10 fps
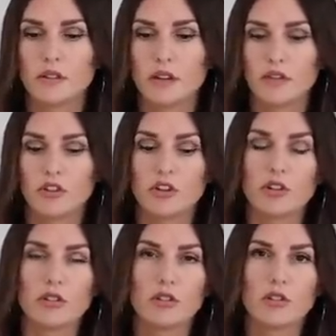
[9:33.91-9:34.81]
stuff so
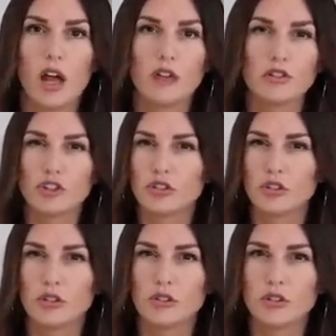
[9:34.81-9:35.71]
your uh,
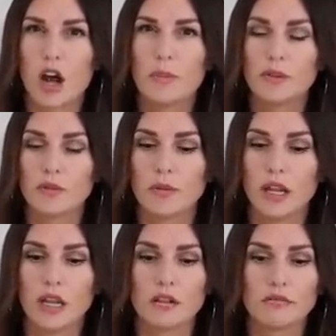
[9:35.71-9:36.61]
dresser tops
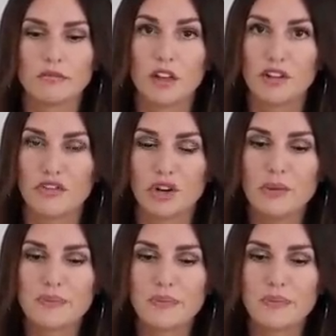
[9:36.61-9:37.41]
remain clutter-free.